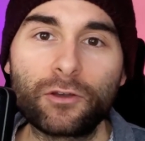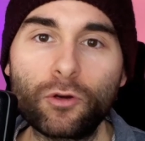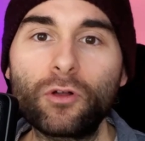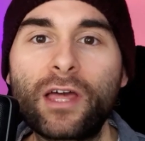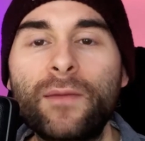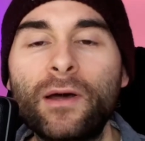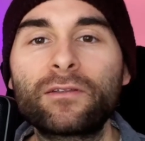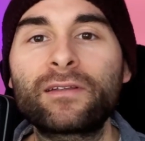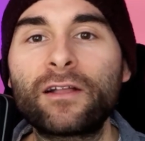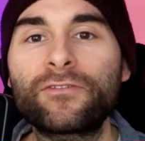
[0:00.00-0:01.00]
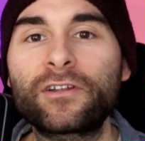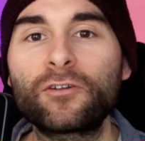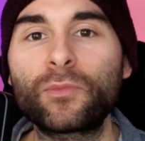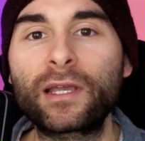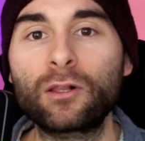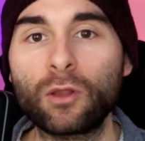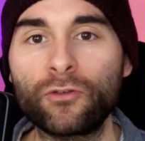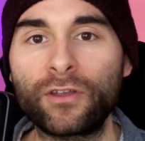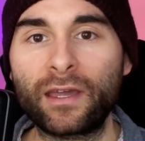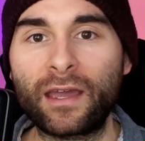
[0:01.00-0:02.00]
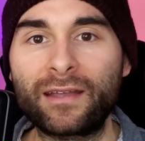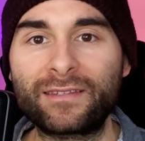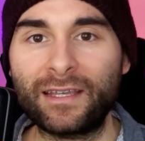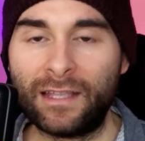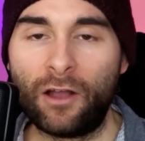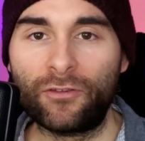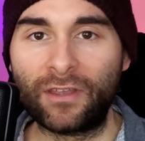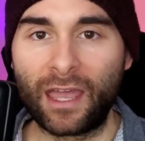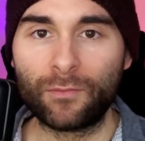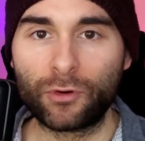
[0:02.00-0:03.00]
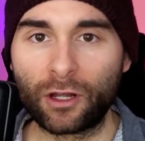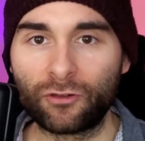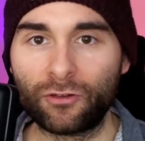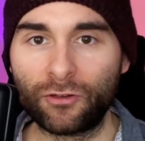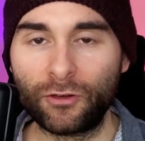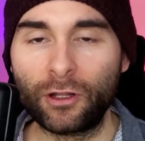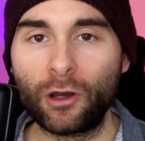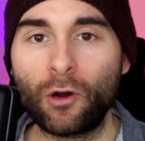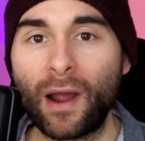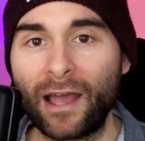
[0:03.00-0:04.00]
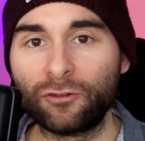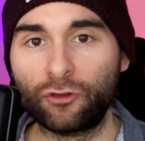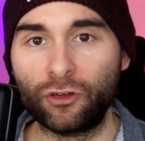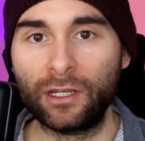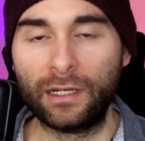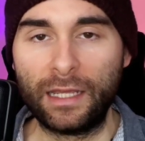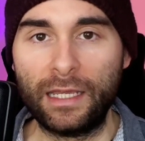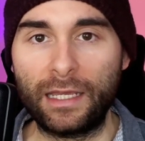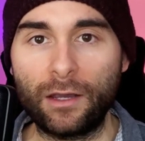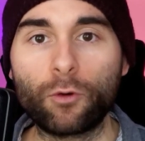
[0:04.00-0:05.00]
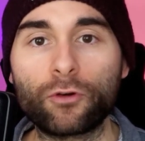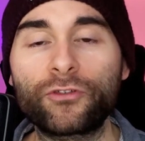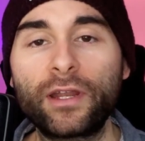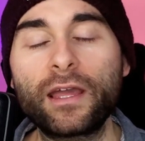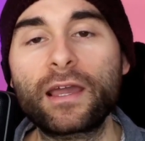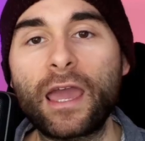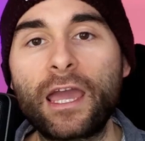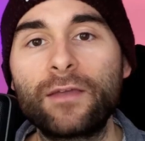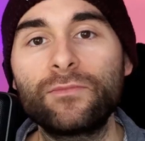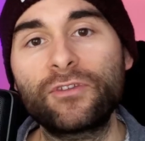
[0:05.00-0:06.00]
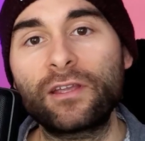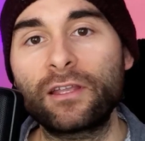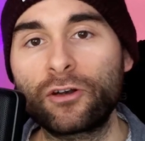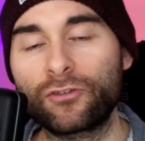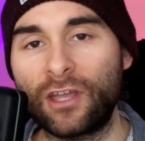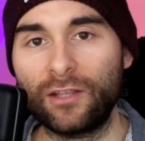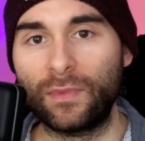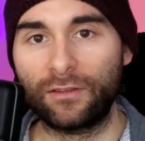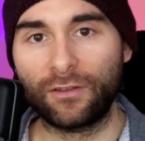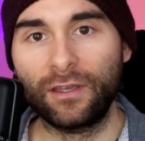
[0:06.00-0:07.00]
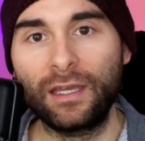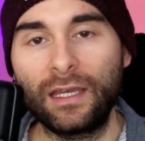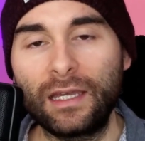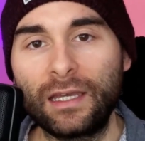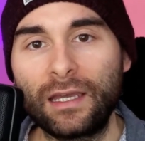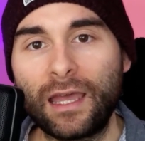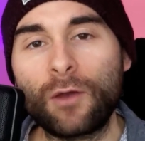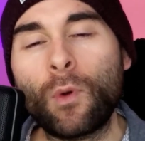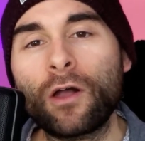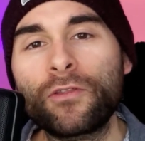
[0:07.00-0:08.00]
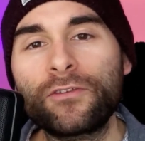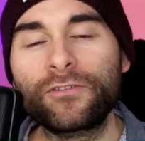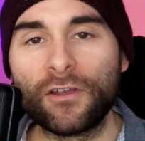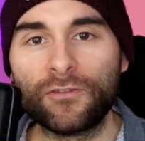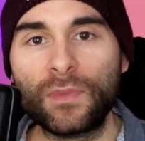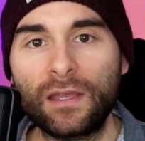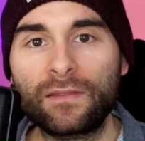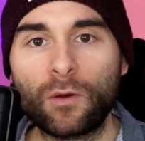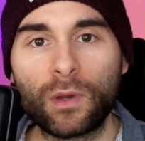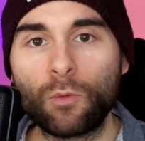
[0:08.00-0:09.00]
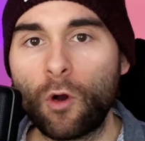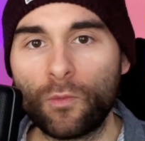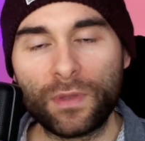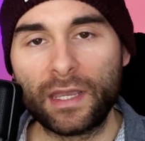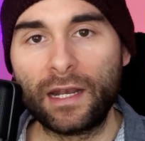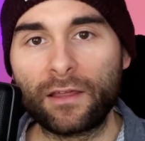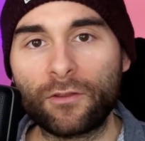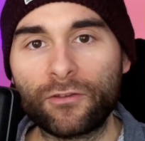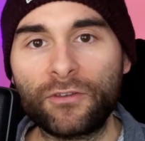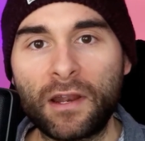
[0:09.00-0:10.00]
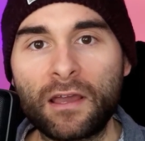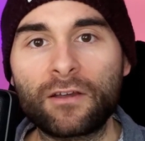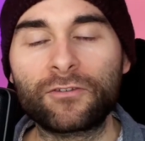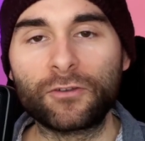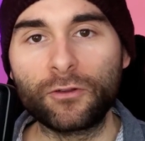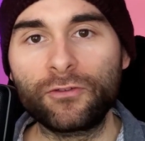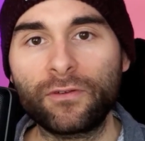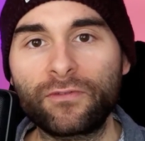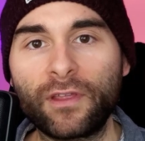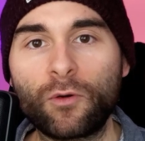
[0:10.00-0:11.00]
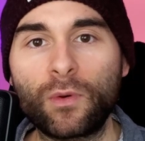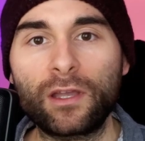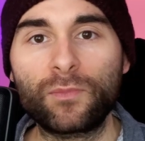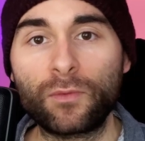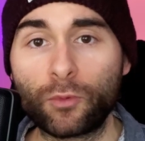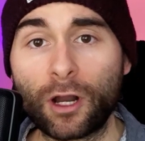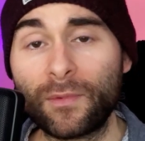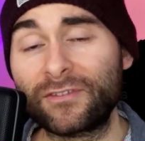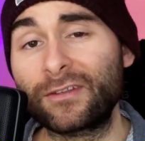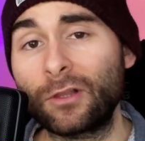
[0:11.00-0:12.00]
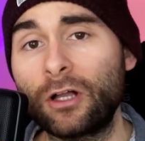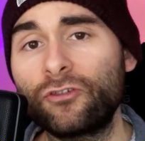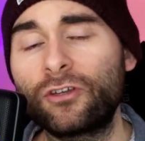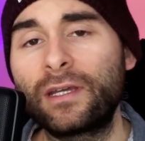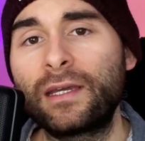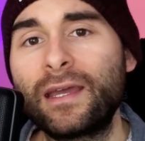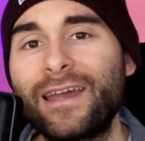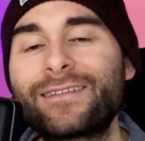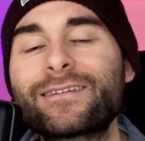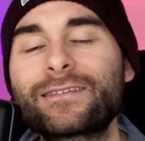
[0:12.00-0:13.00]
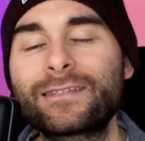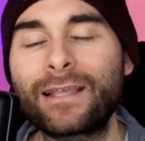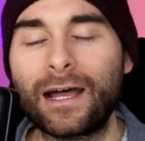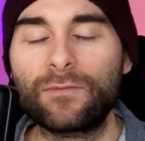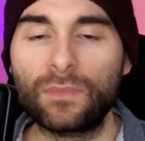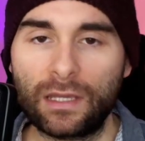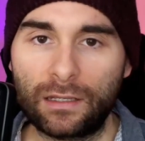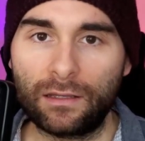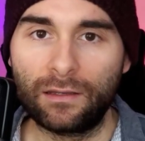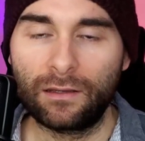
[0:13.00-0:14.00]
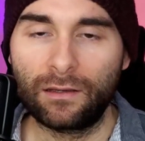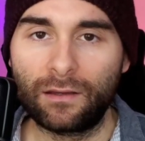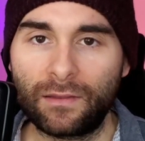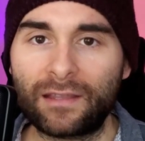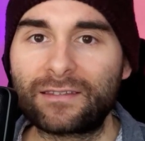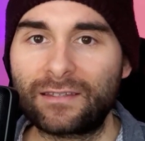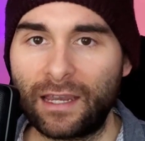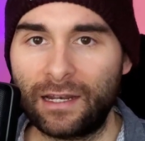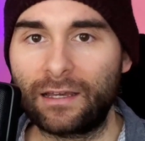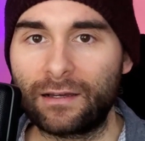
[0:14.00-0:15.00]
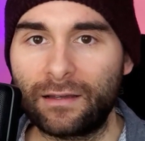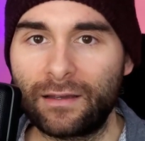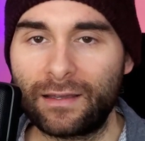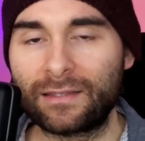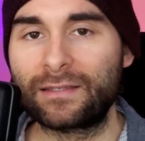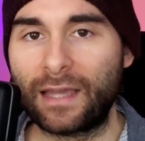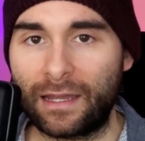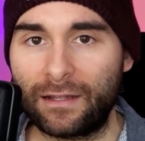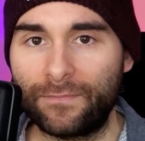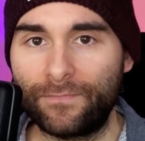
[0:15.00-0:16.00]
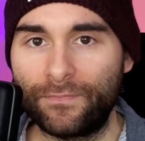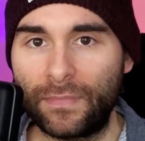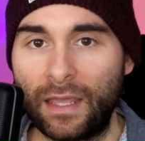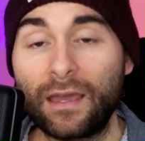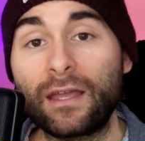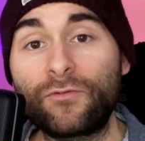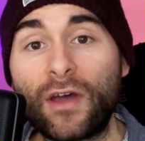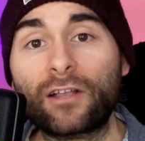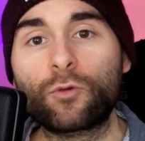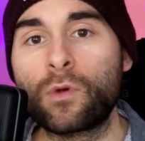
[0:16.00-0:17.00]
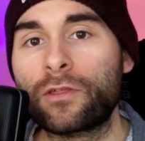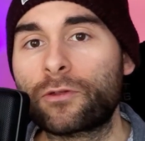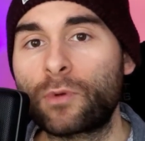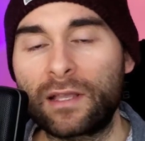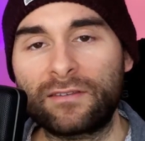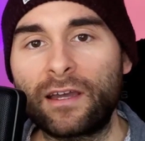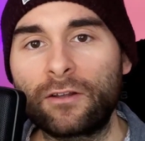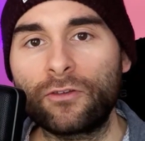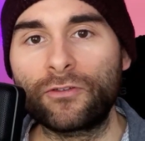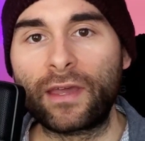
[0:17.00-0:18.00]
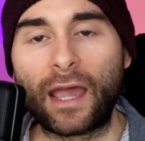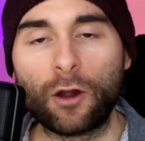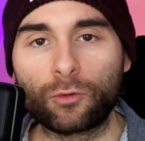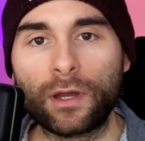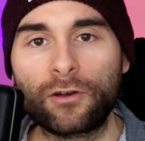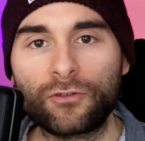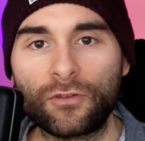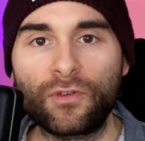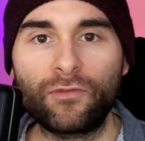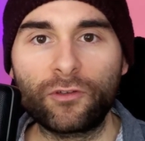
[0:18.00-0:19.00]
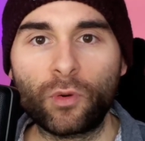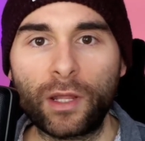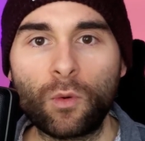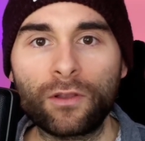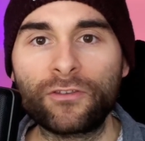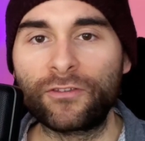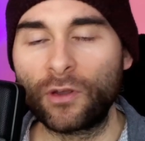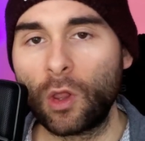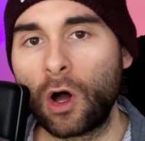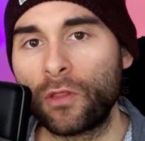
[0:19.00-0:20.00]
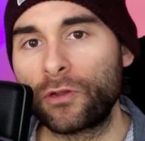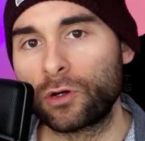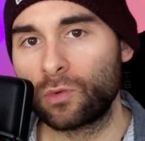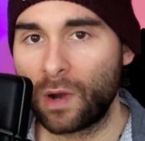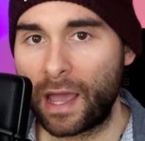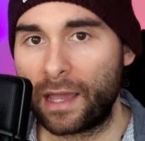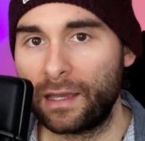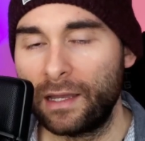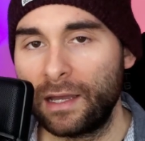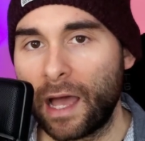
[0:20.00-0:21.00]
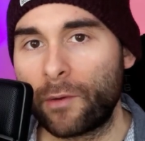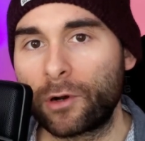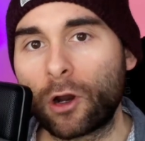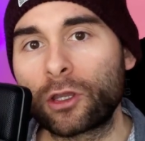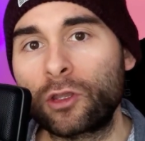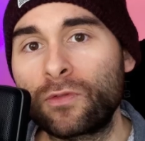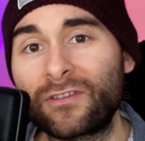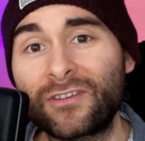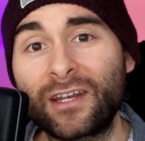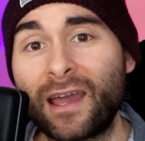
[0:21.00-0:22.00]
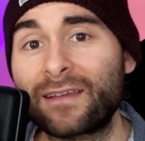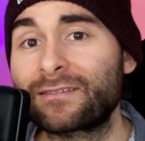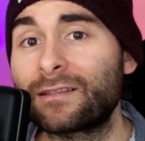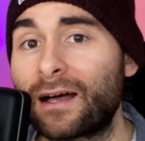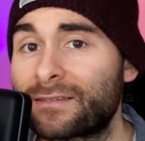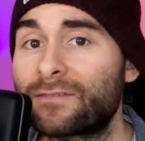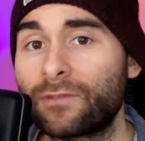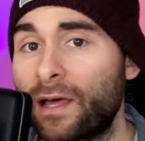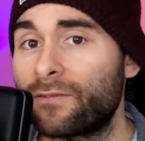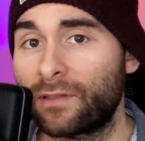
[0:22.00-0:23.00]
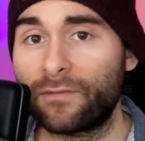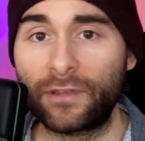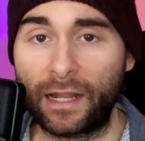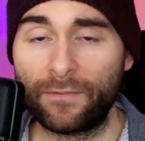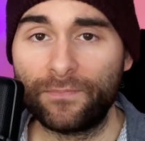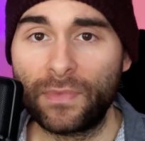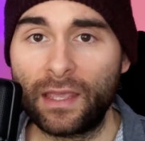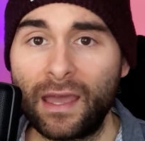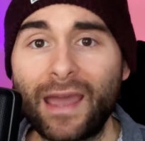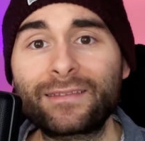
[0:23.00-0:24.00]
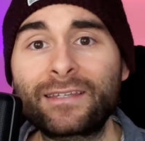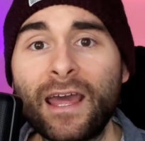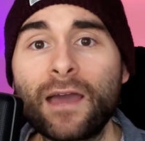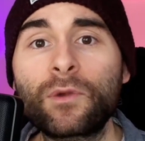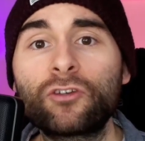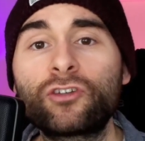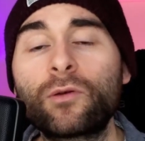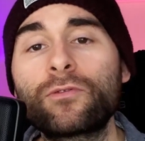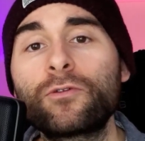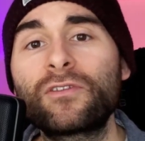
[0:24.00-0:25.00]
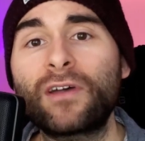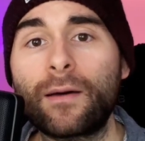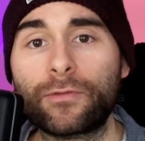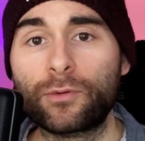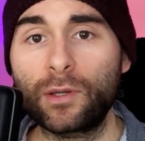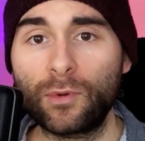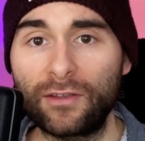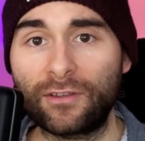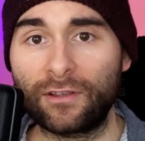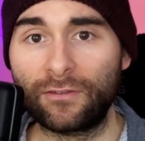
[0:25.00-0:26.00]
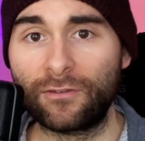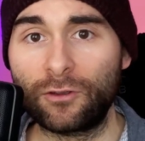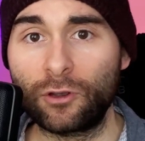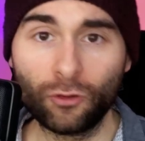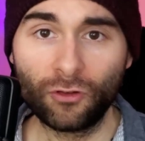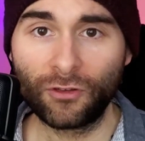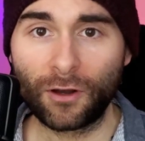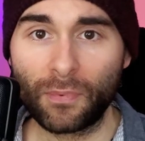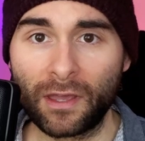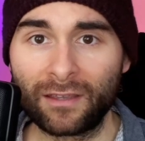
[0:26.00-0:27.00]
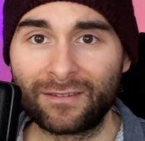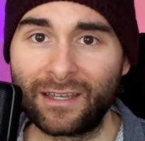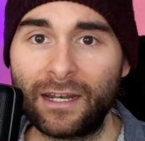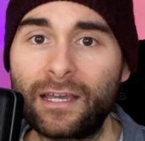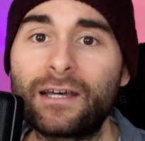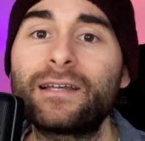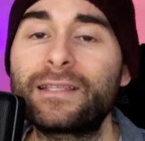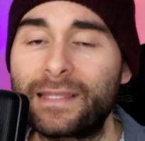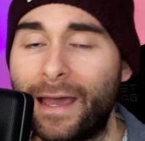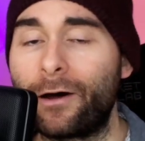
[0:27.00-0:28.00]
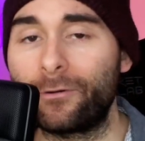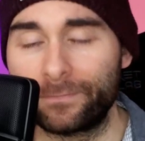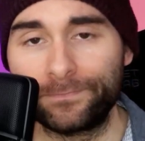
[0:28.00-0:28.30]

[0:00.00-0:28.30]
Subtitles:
Google came out and announced that it'll be closing its in-house game production studio SG&E, or Stadia Games and Entertainment. And while this does mean that we won't be getting those Stadia exclusives that we had been promised at launch, it does not mean that Stadia is dead. In fact, with great titles like Outriders and FIFA 21 still on their way, I would argue that Stadia has lots of life left in it. And today I'm going to share with you the top 3 reasons you should start playing Stadia now.